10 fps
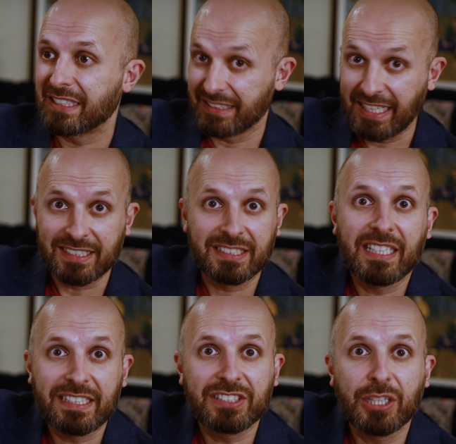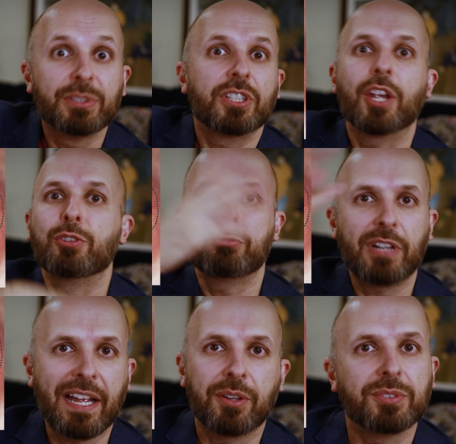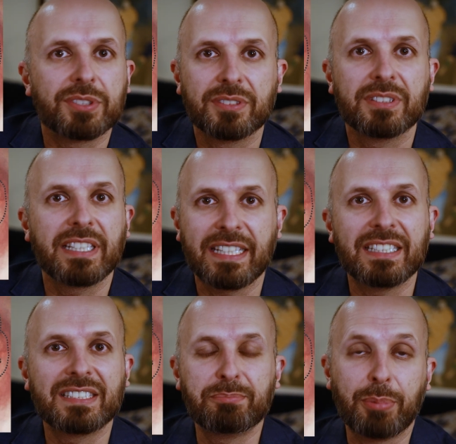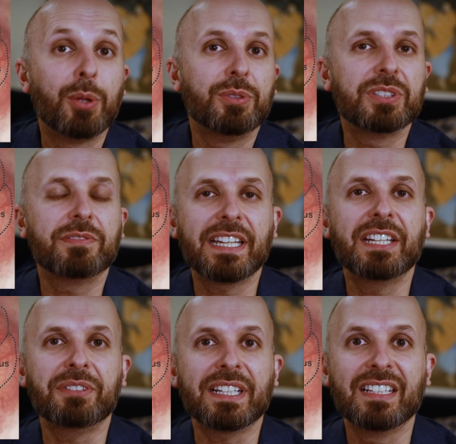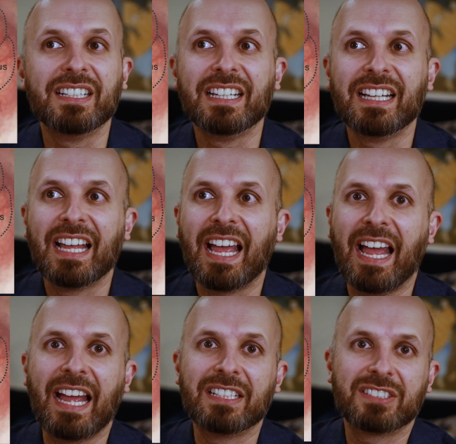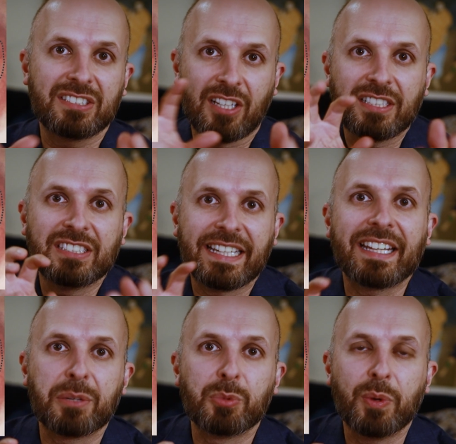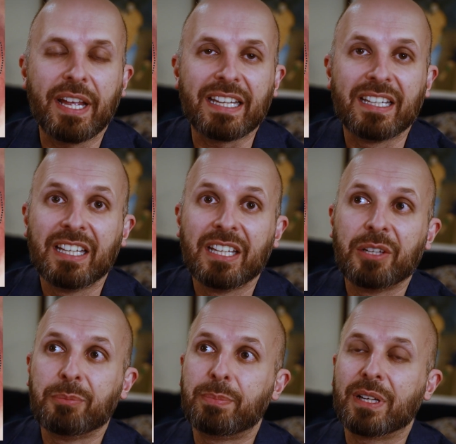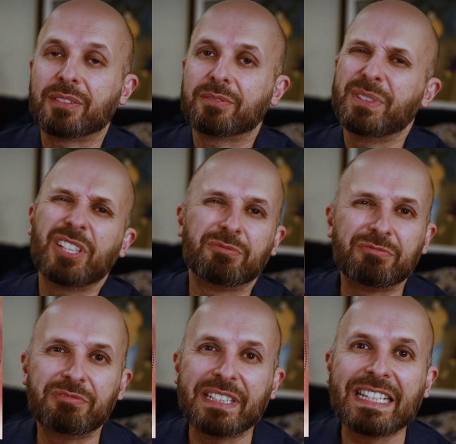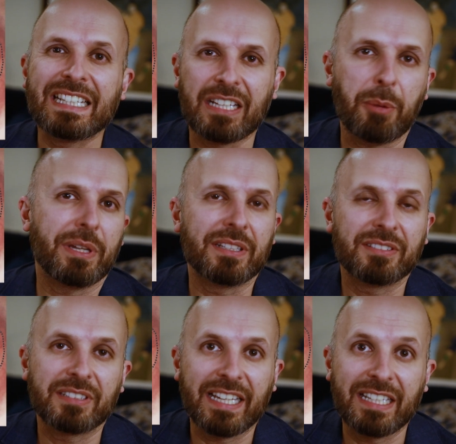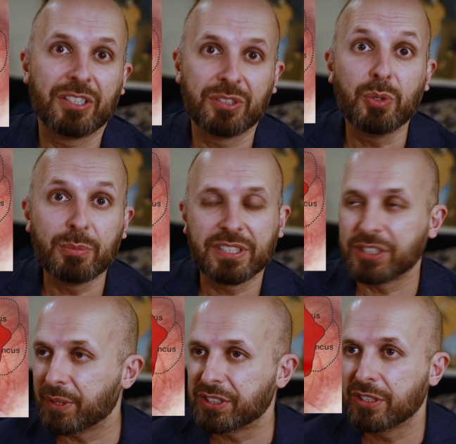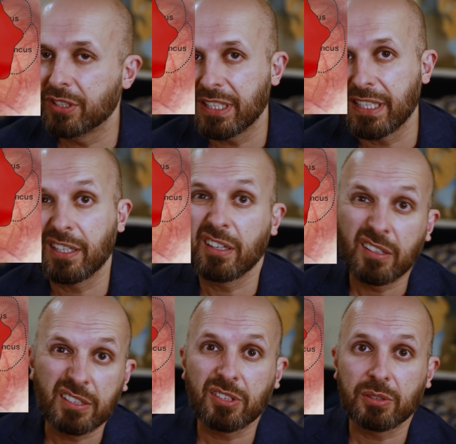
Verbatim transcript: yes, the cholesteatoma is going around these bones of hearing, and starting to eat them away. But we don't really, I mean, in a normal situation, you look at it and go, oh, it's